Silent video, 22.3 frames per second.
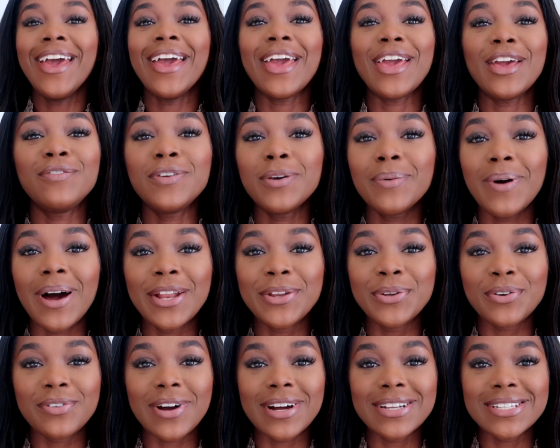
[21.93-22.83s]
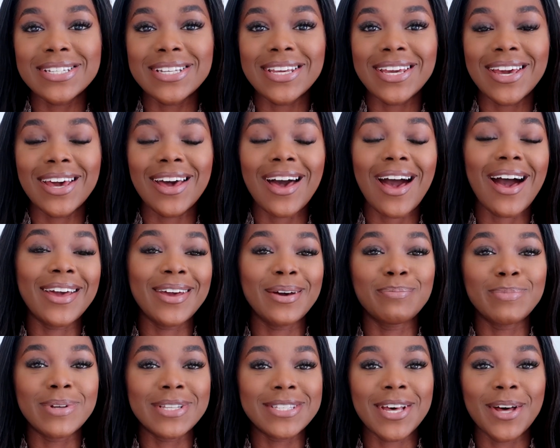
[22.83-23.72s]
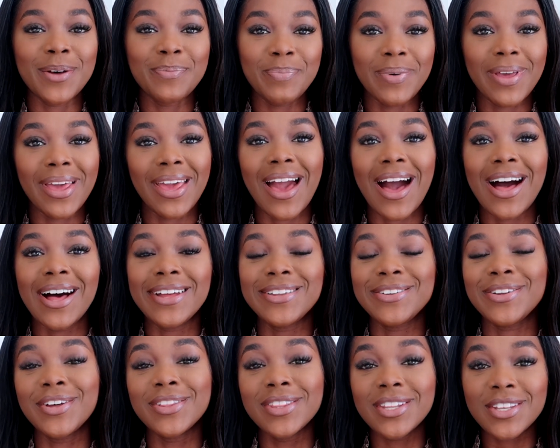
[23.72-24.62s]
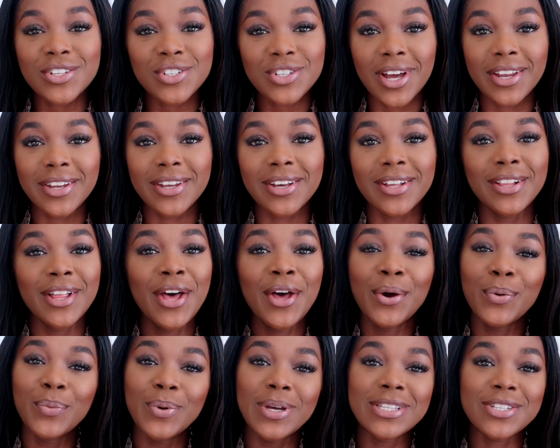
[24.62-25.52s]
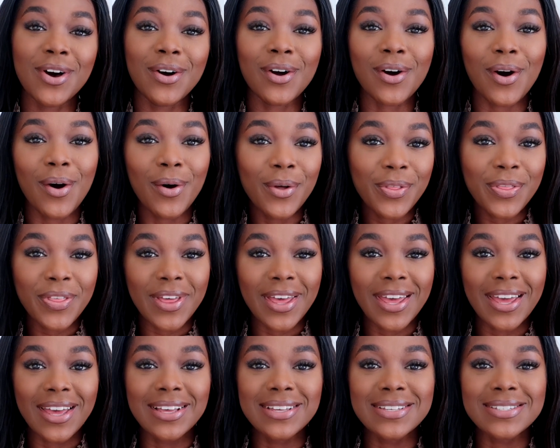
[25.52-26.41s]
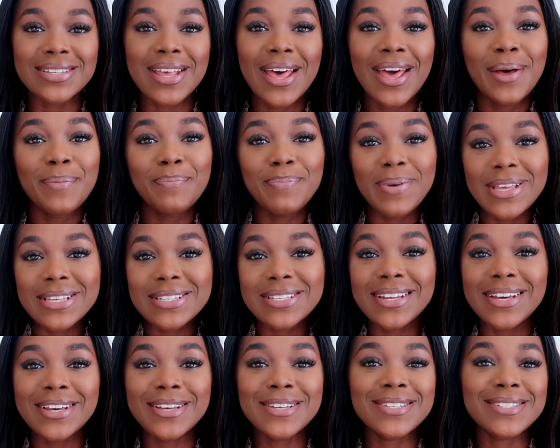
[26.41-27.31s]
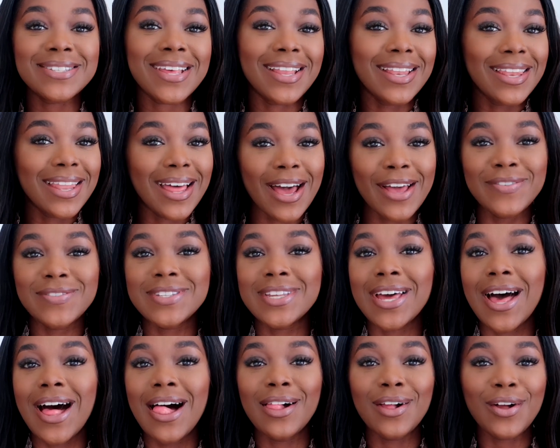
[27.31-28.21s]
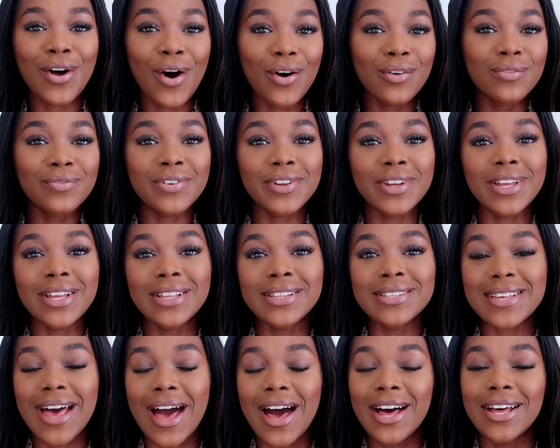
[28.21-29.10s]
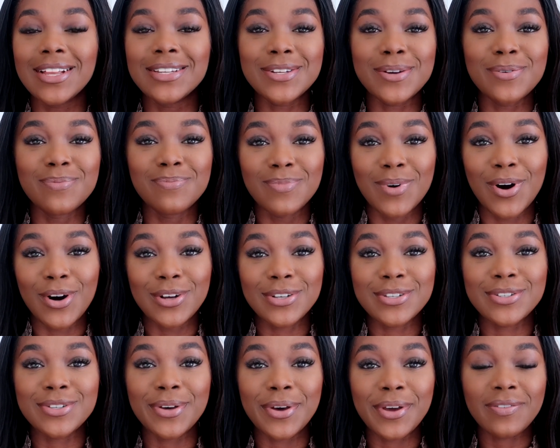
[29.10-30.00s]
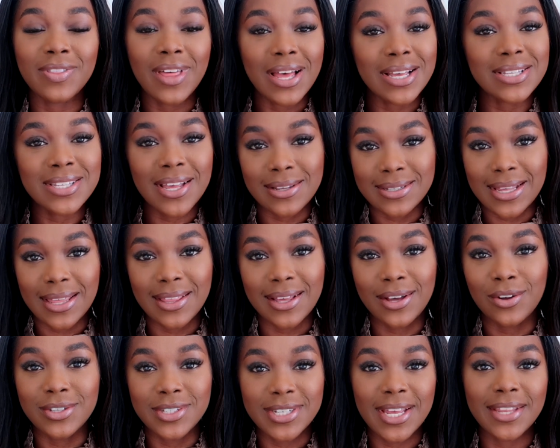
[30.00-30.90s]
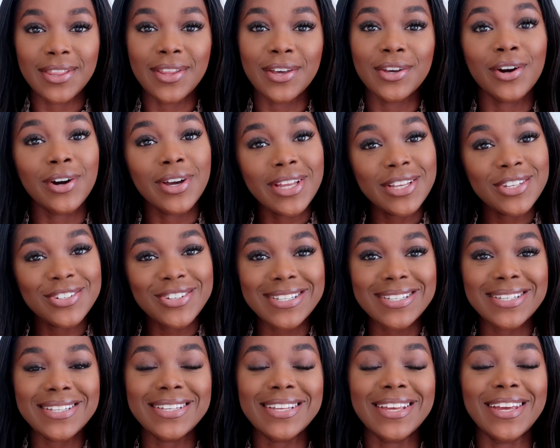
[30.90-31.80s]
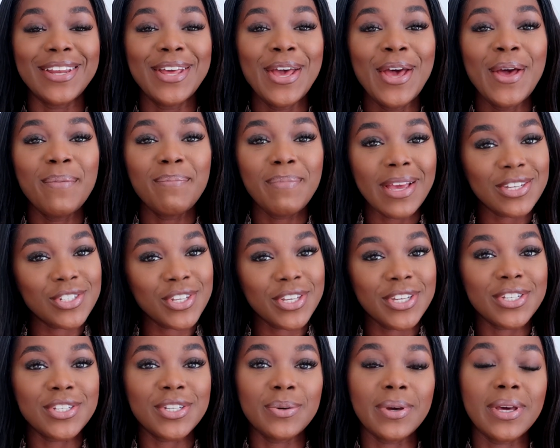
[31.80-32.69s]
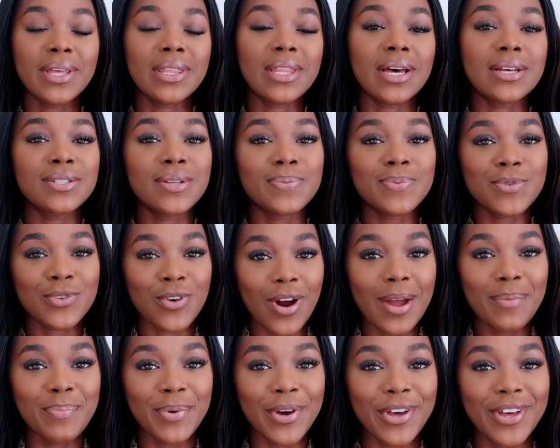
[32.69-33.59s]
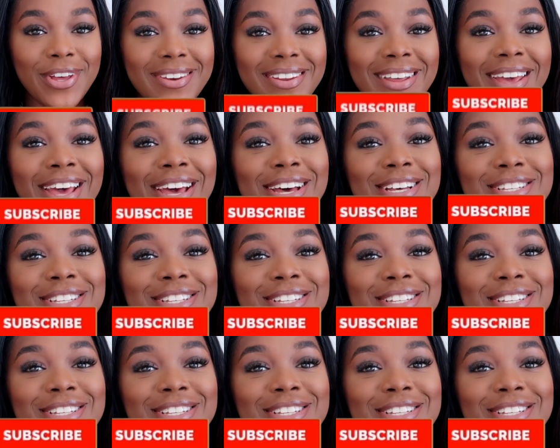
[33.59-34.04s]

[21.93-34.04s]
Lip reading: If you are new around here, I am Montelle, and on this channel we talk all things business, lifestyle, confidence and more. So if that sounds like the content that you're interested in, make sure you do hit that subscribe button.